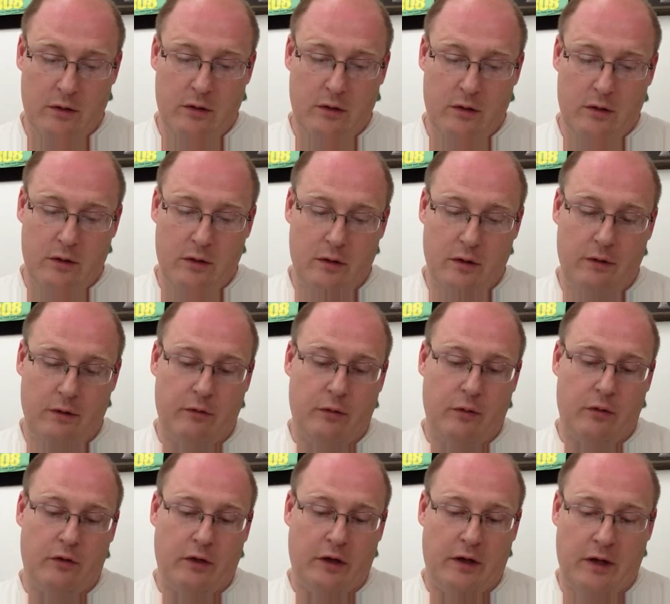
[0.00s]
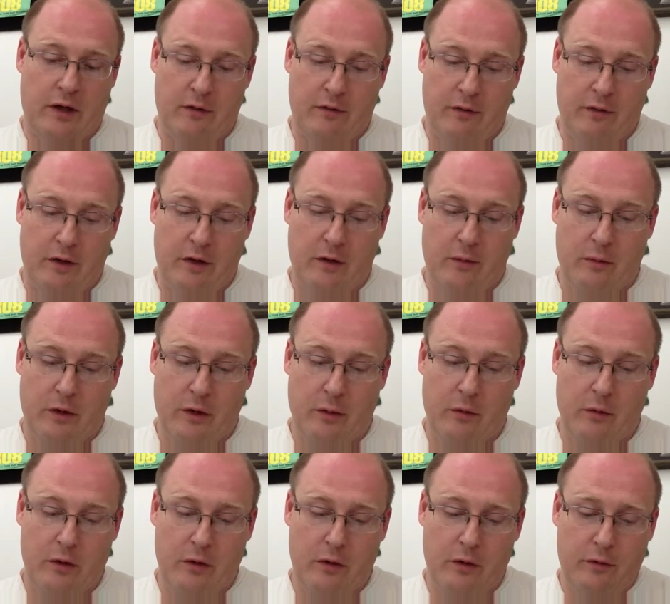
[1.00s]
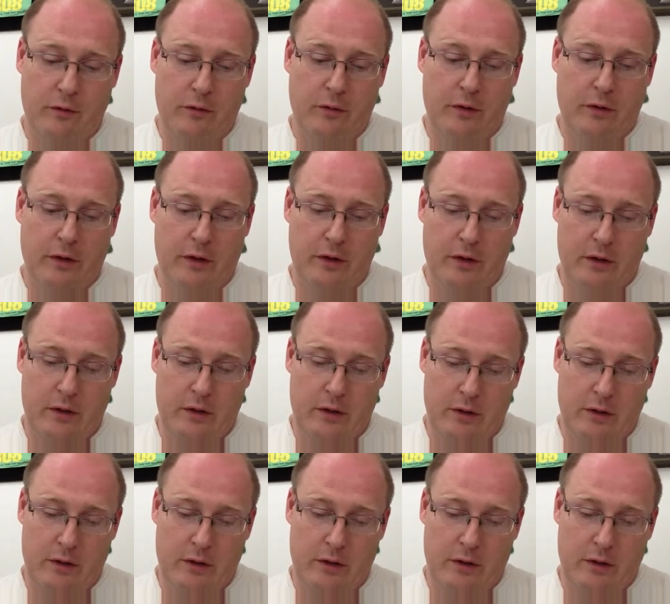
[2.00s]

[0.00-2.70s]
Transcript: Uh, of course, I can't find it when I want to look for it.